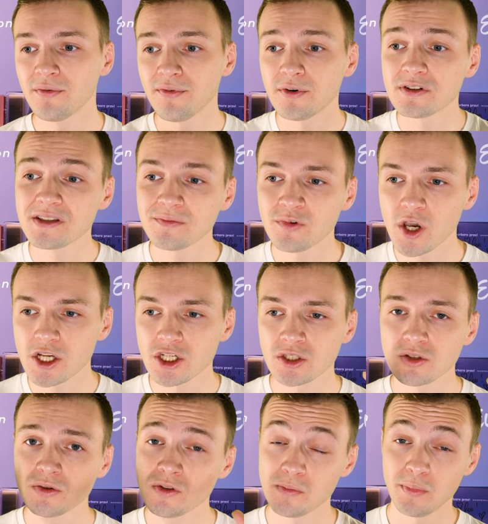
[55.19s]
first time
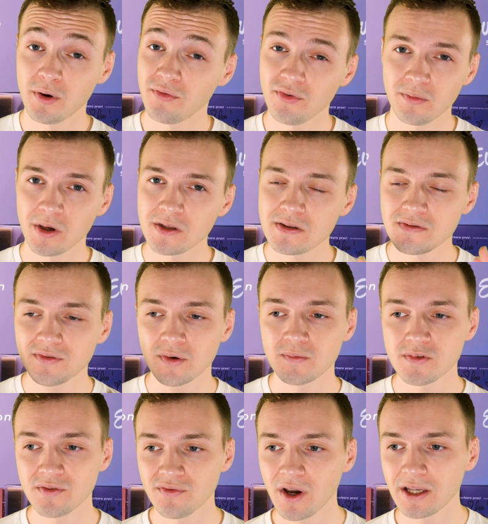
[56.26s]
reaction to the performance
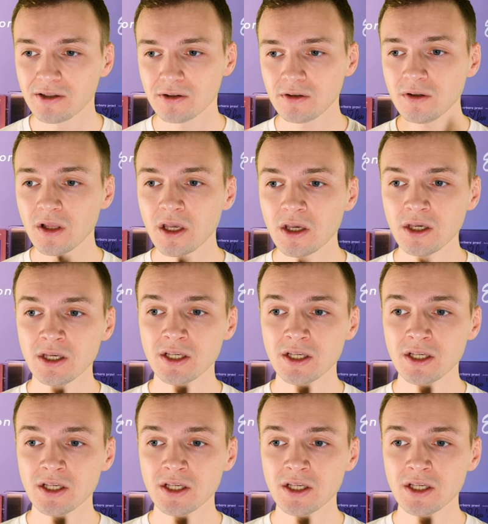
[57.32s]
from the final.